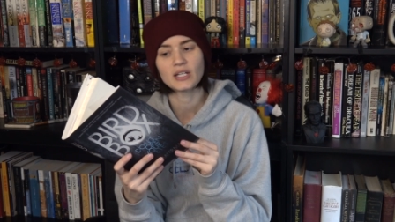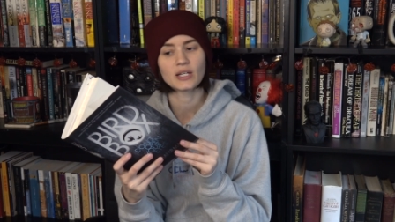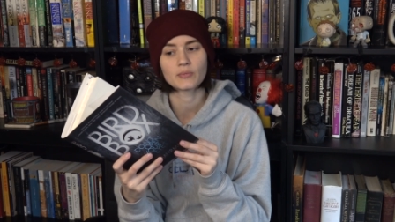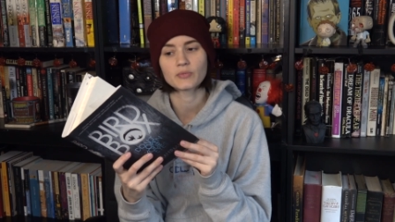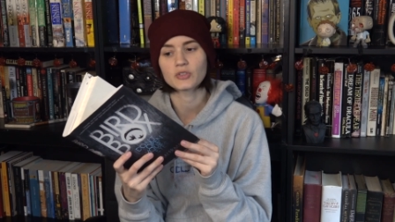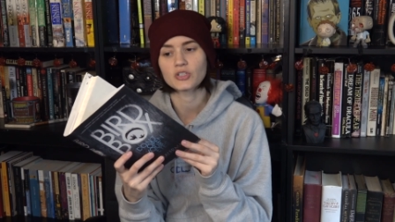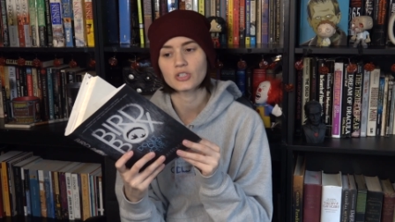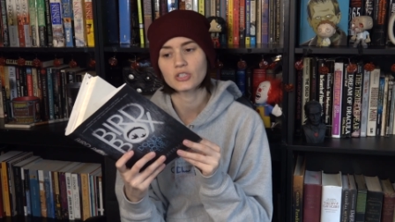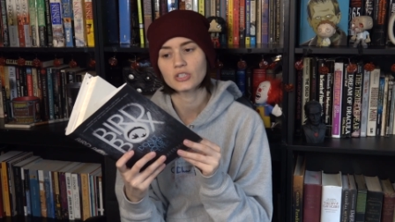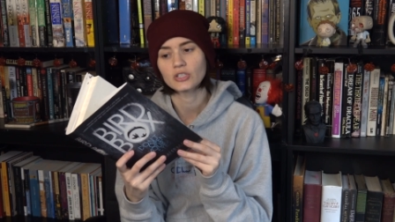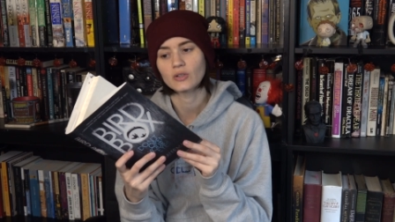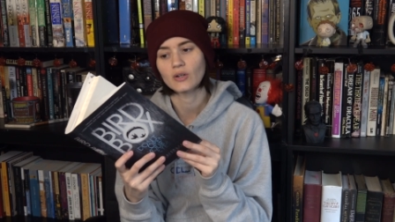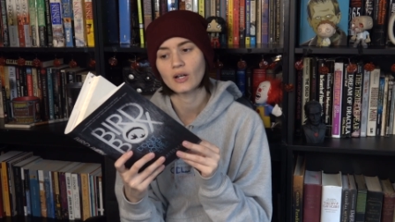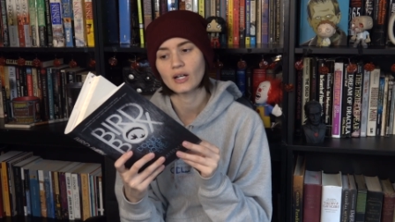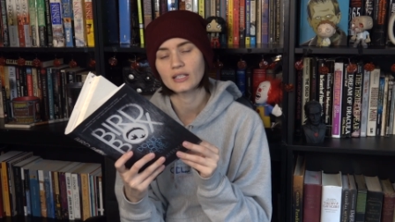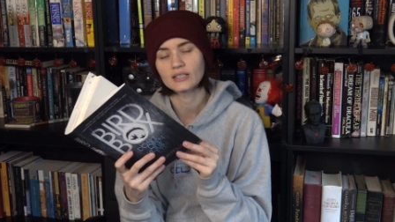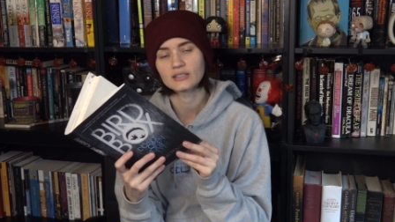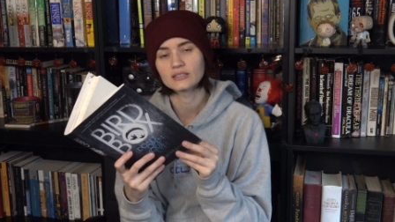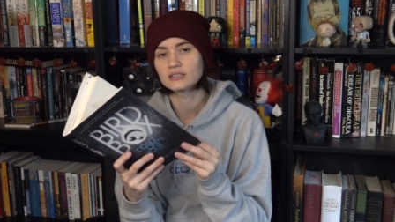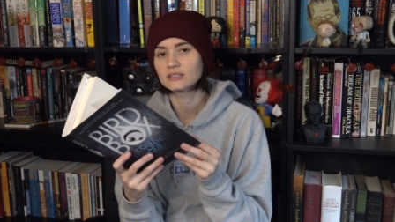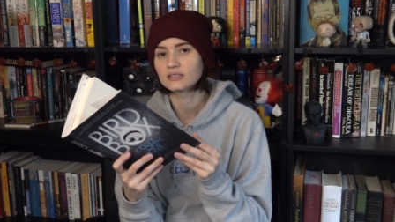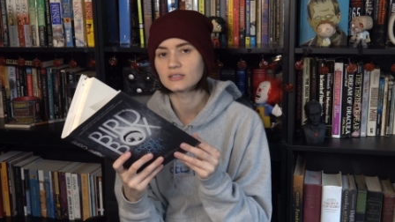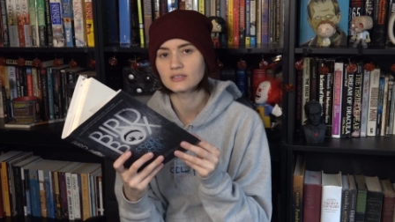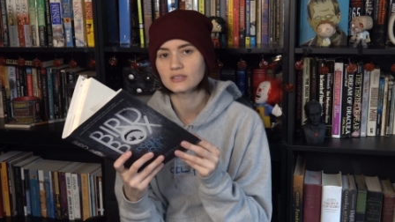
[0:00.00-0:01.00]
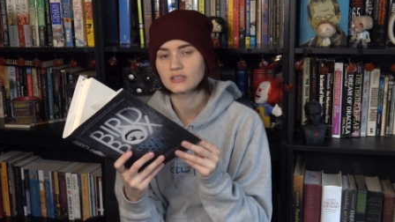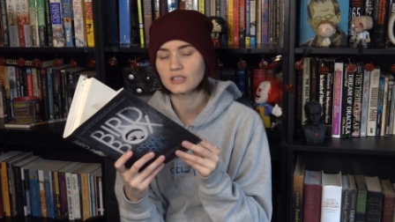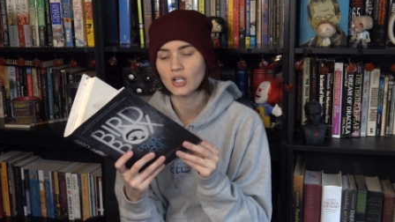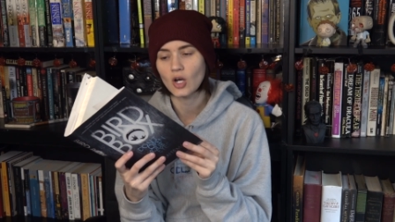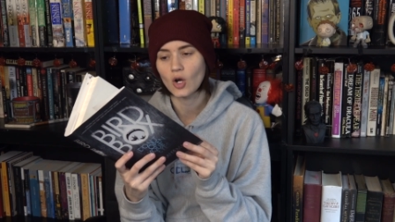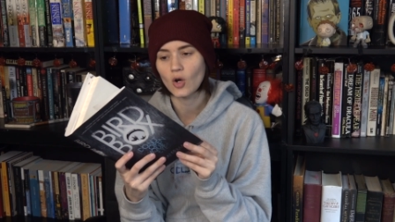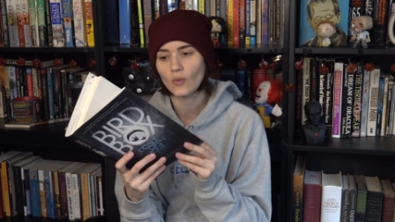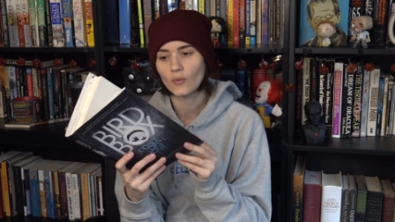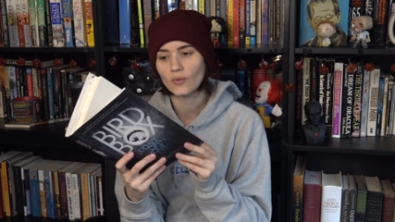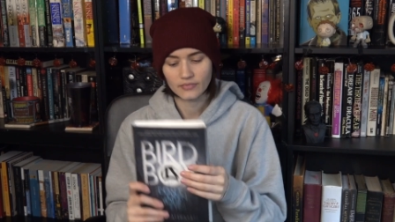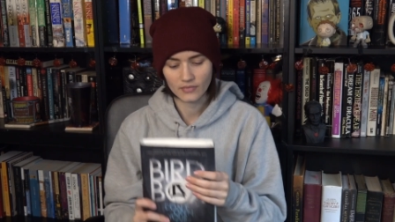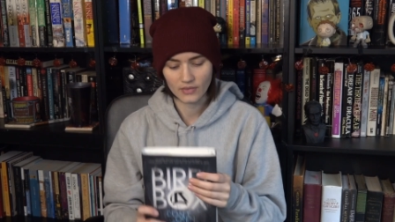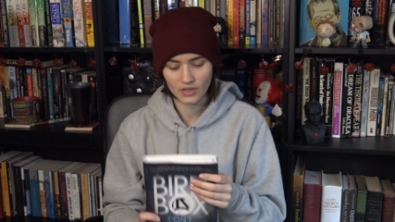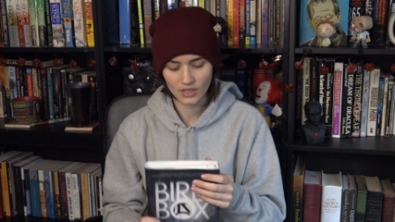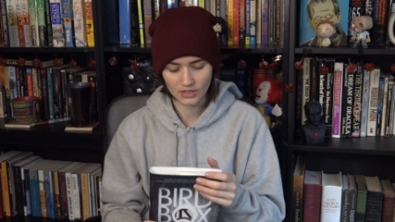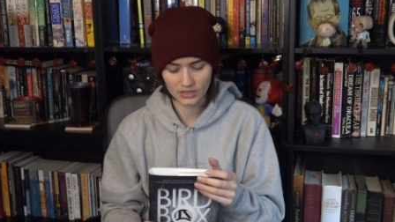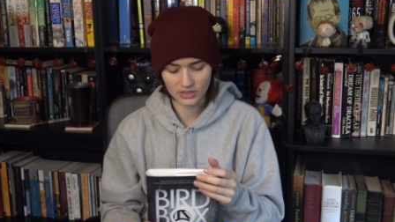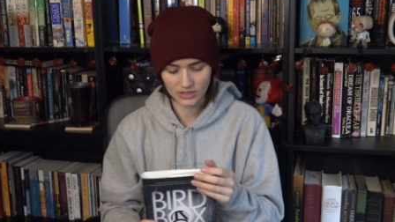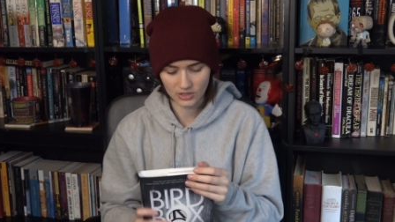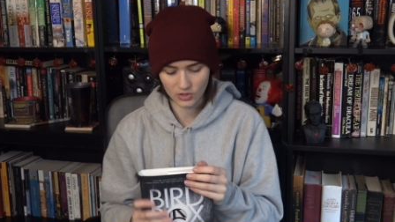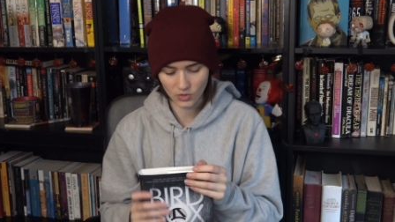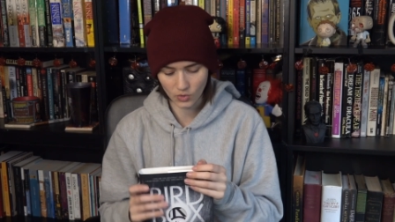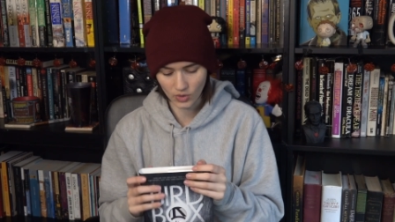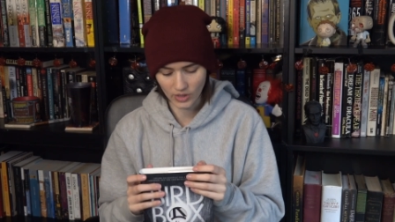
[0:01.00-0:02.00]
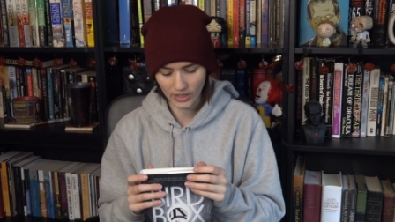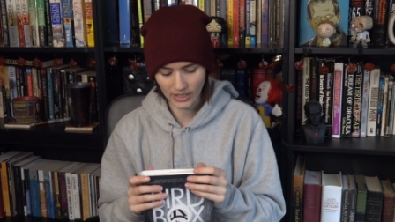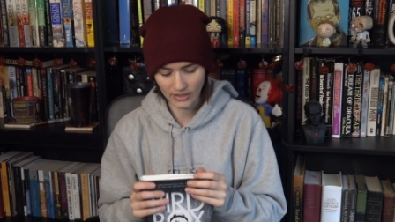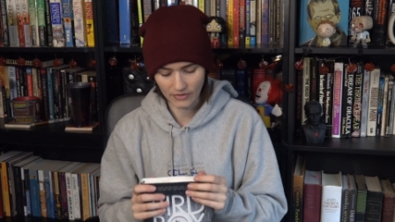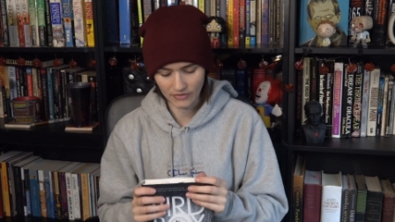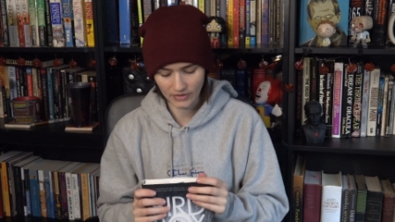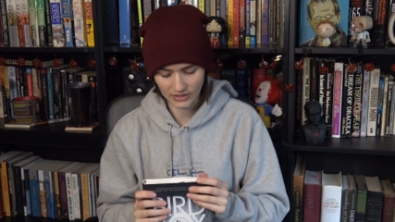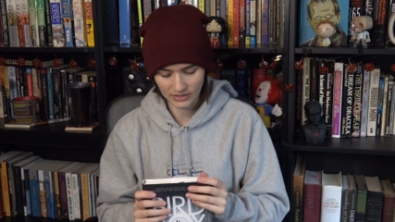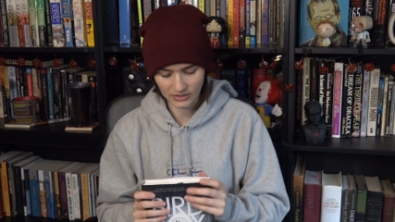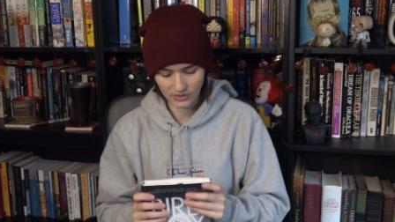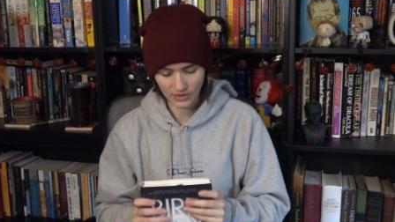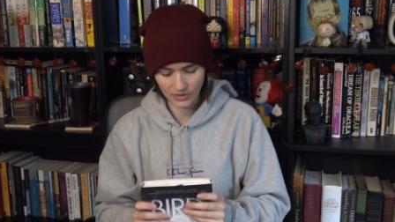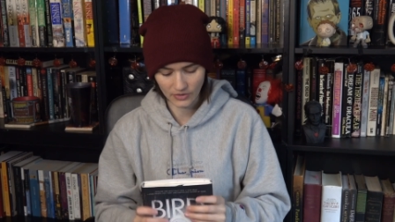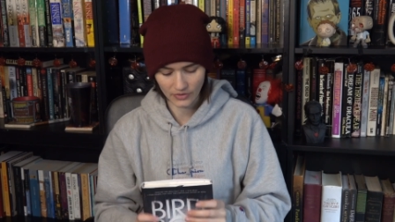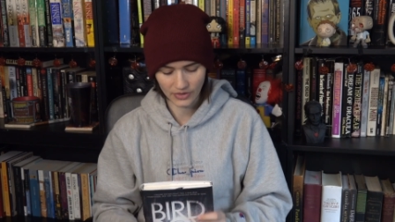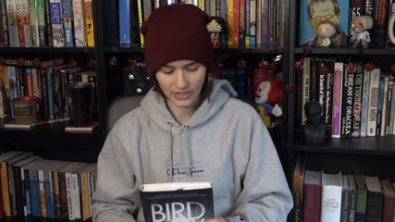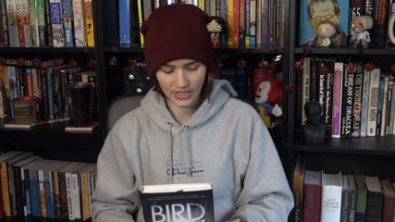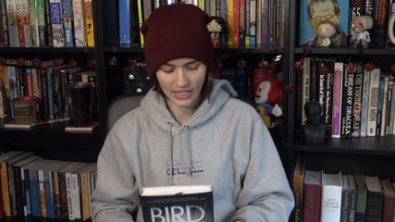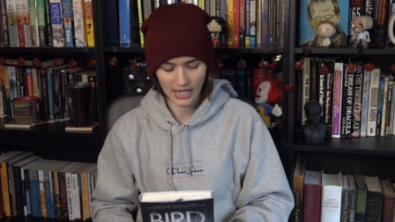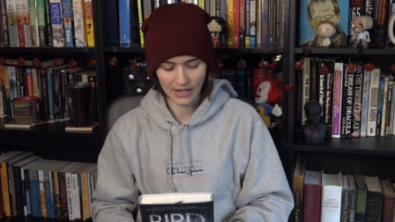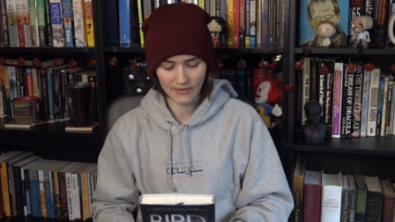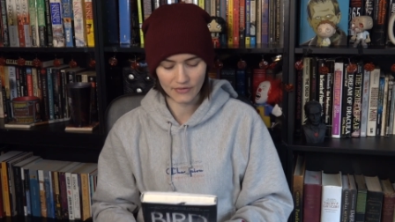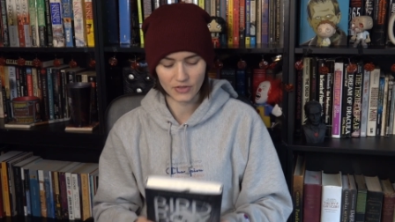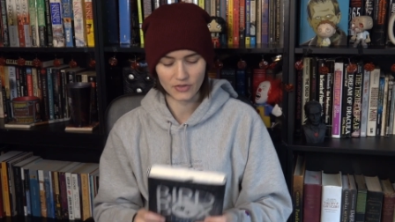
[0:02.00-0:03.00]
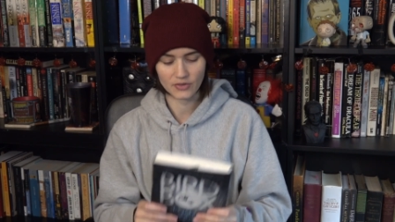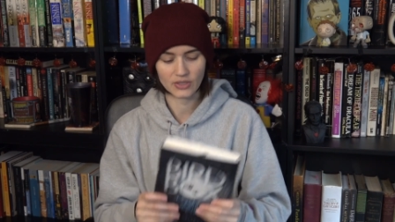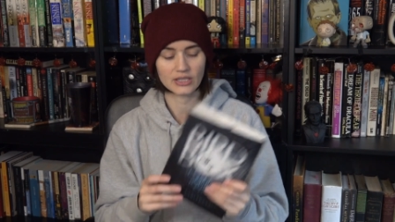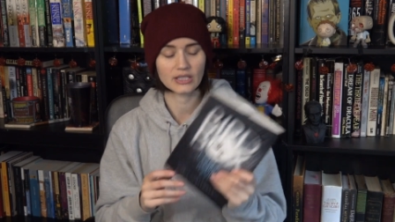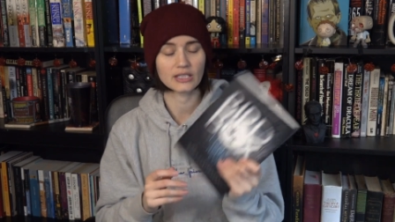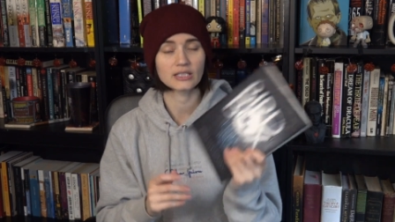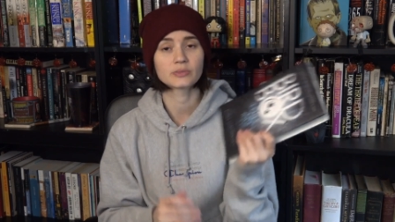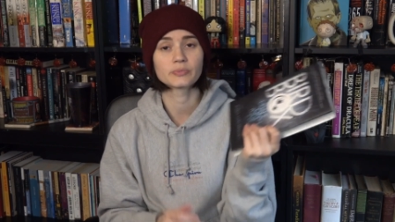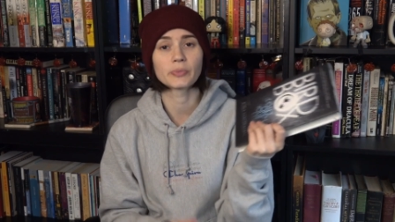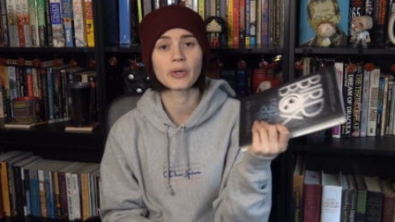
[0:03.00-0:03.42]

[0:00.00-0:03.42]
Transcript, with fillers: I'm sure you guys know the story of it, so I don't think I have to read this.